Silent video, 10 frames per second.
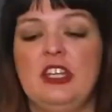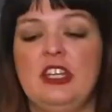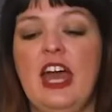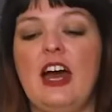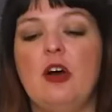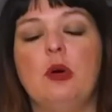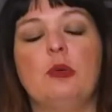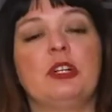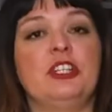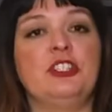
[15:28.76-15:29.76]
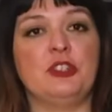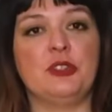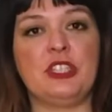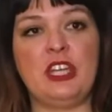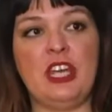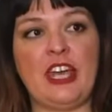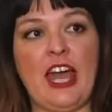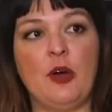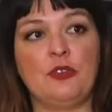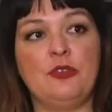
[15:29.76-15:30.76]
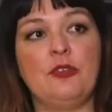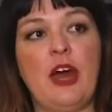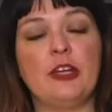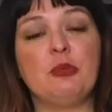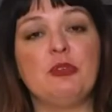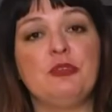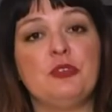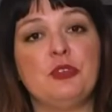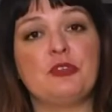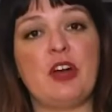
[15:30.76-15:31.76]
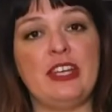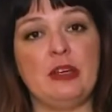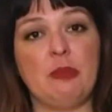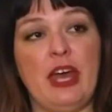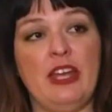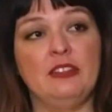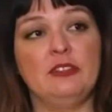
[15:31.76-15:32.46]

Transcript: Now what we're gonna do is take our edible food writing pen